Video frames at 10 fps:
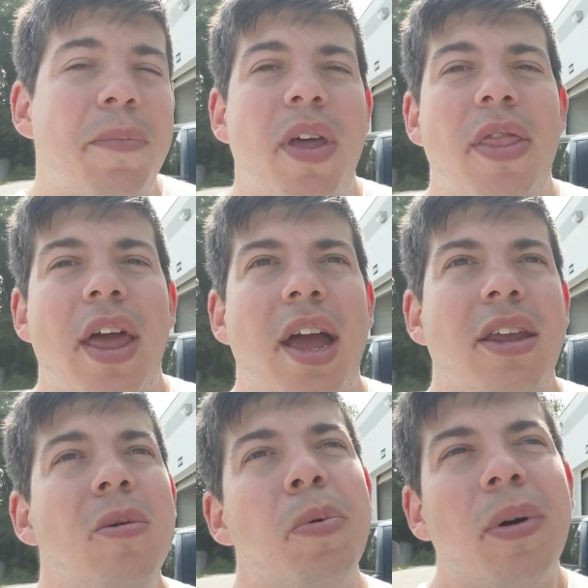something
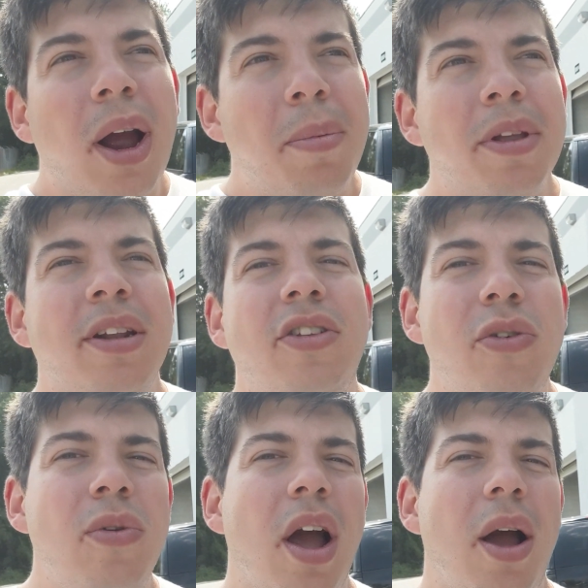that you probably
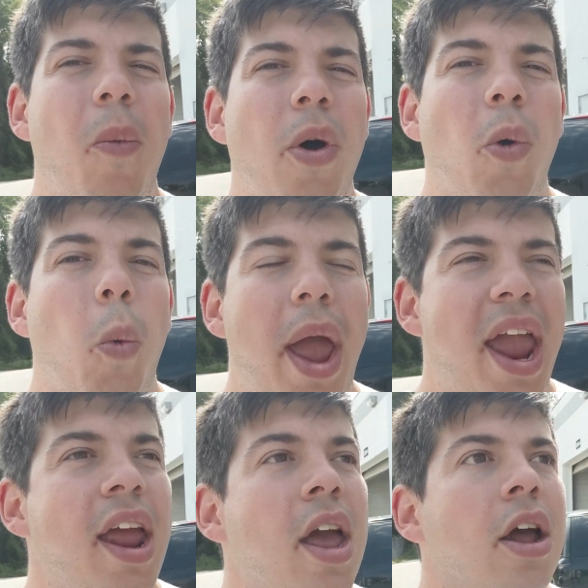do not want to
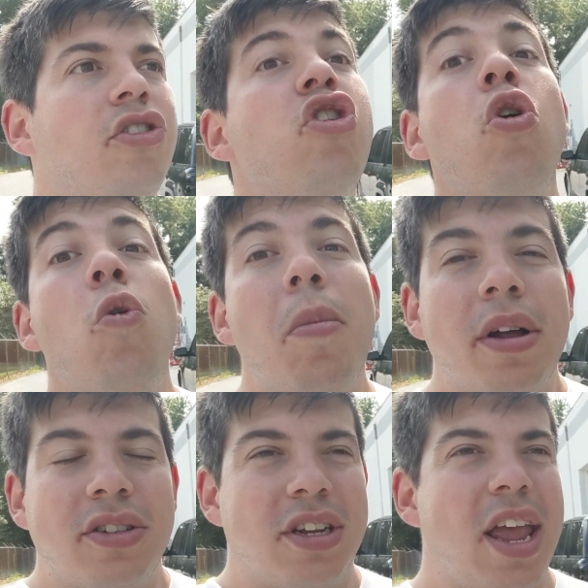wait 2
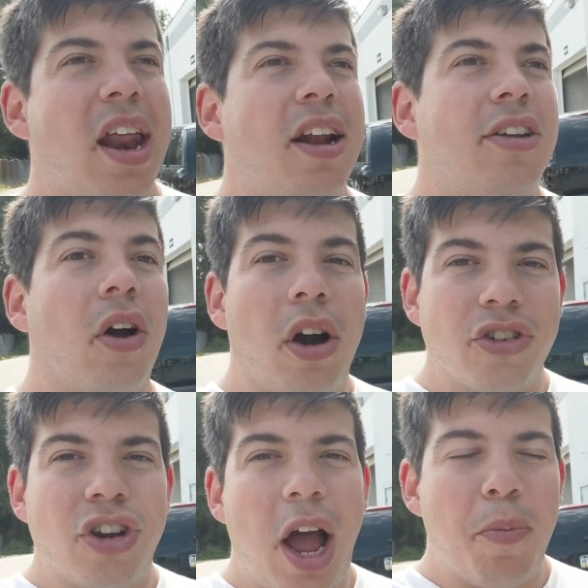months to get into
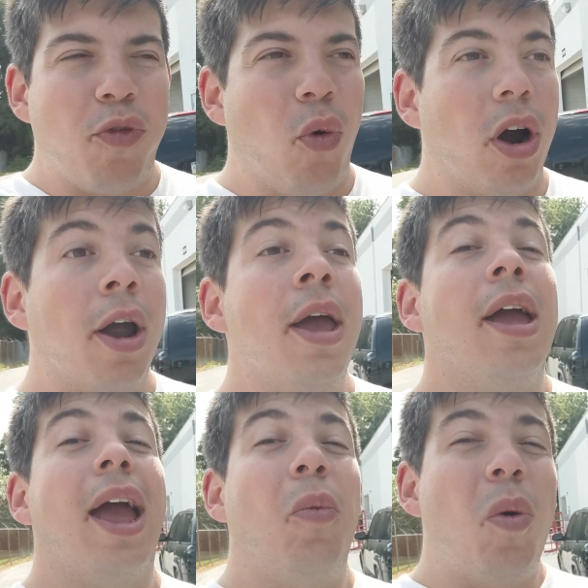our shop for.
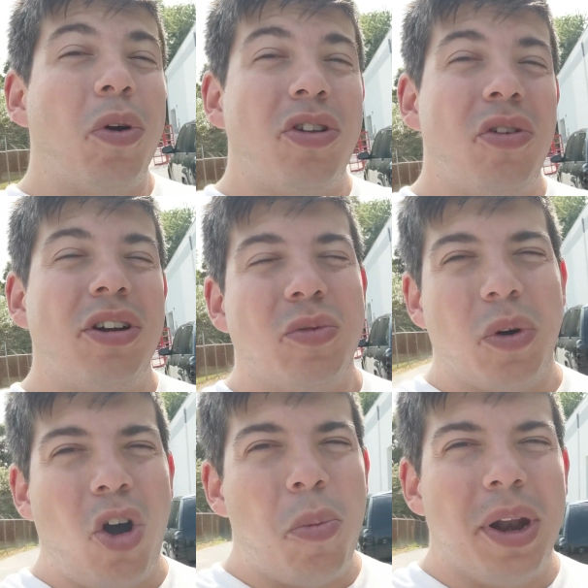And what we're doing is
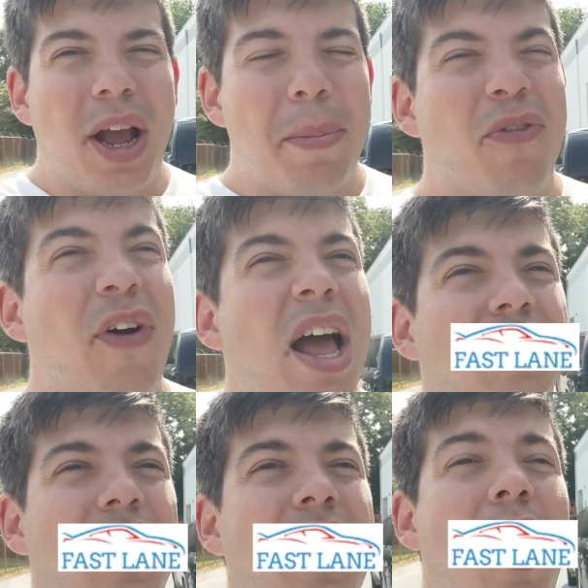we're opening up a
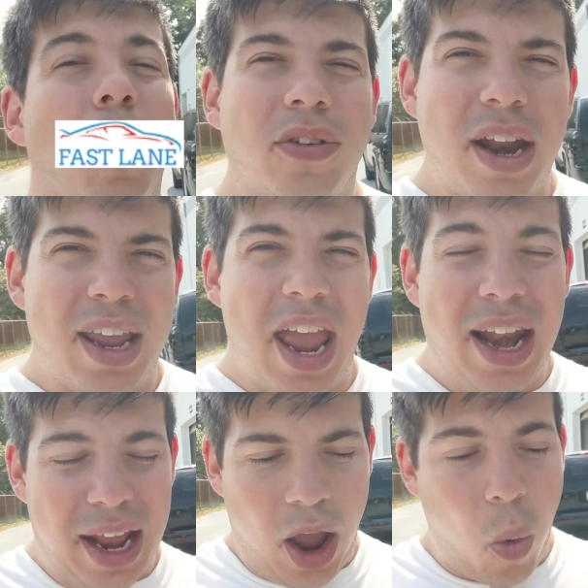fast lane now. We're
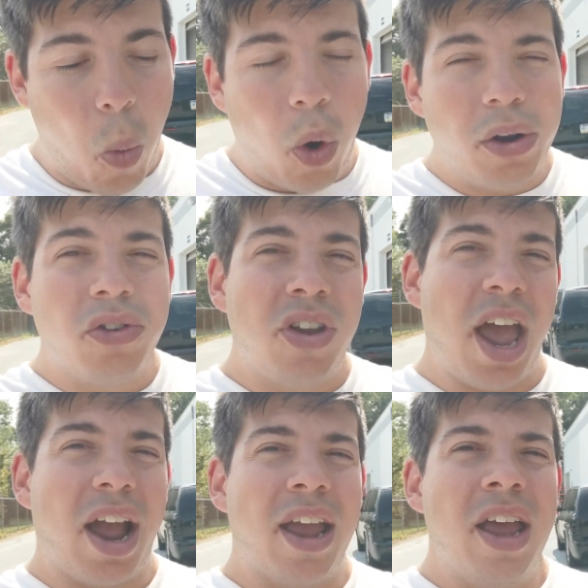dedicating one
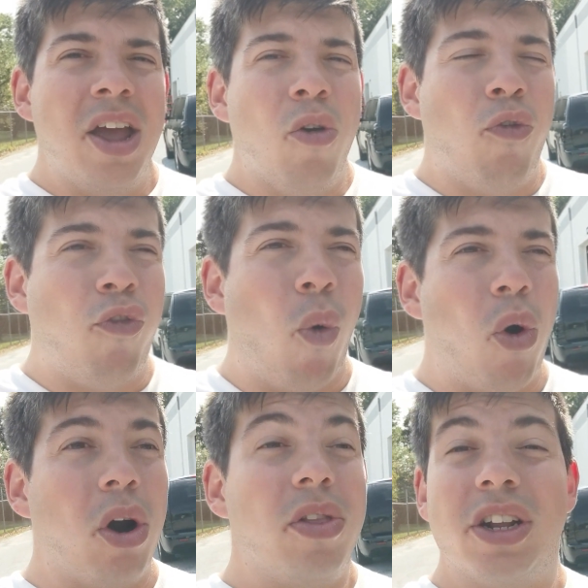tech
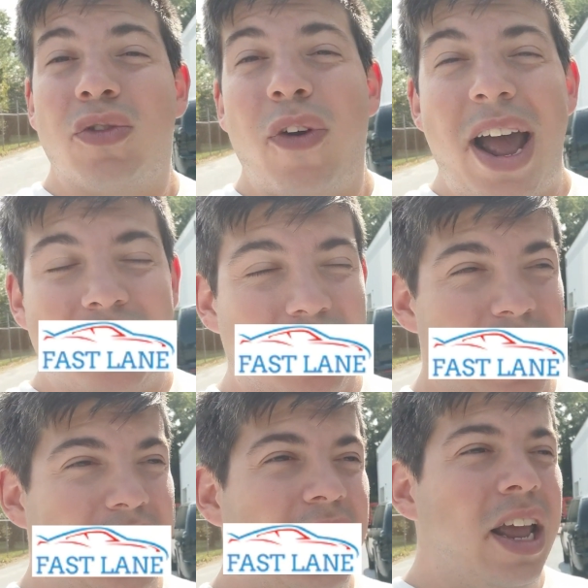for this fast
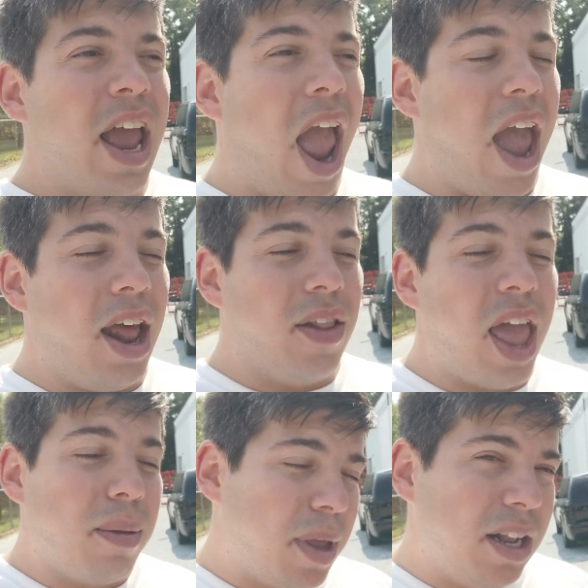lane,
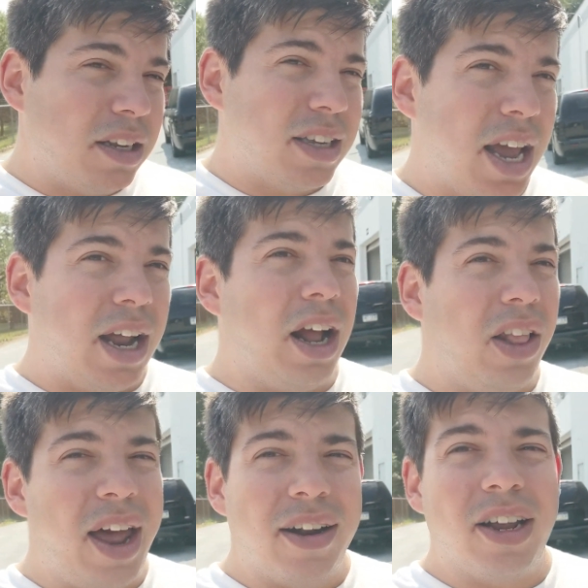and that means that
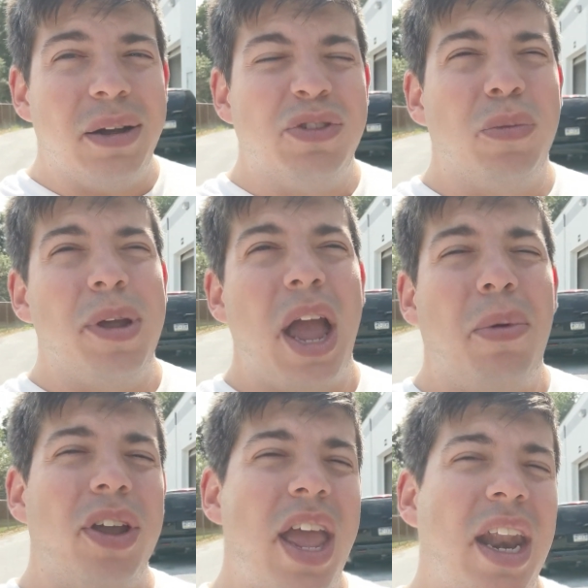a lot of times you'll be
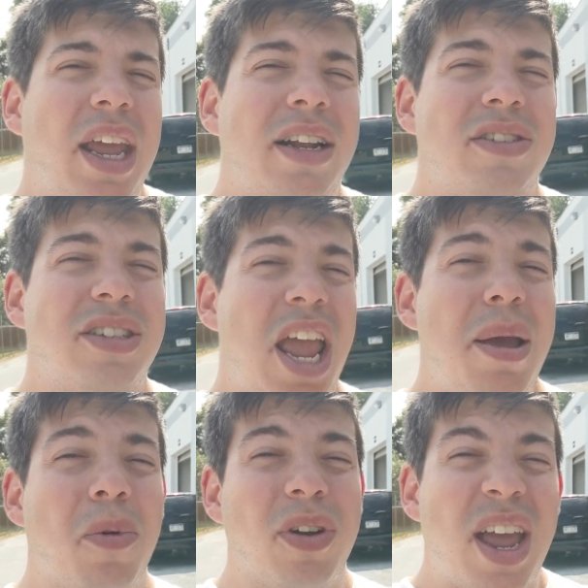able to get in
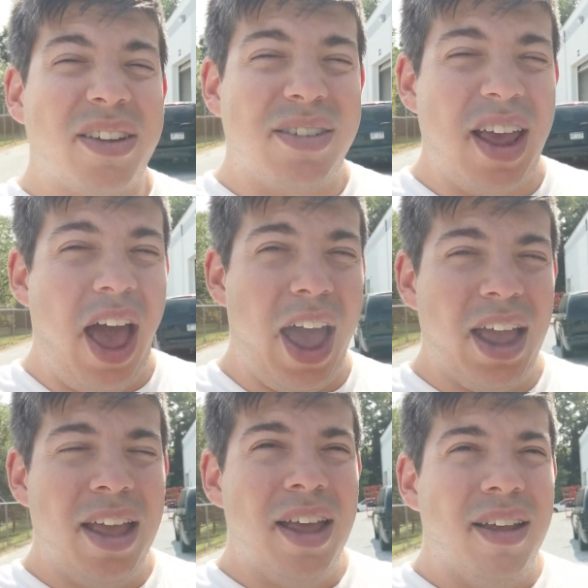same or next
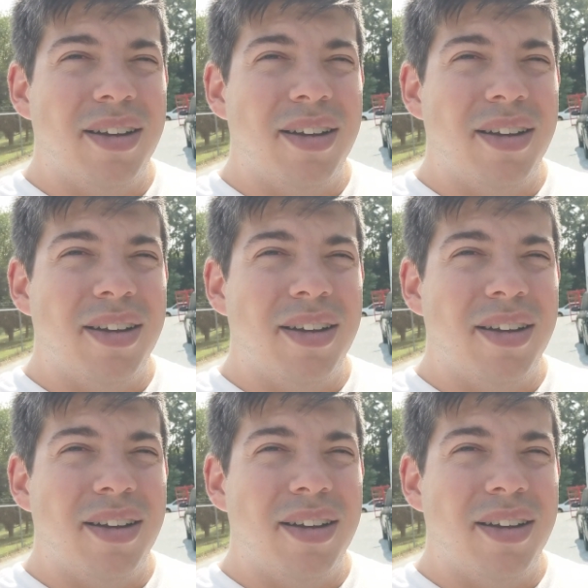day.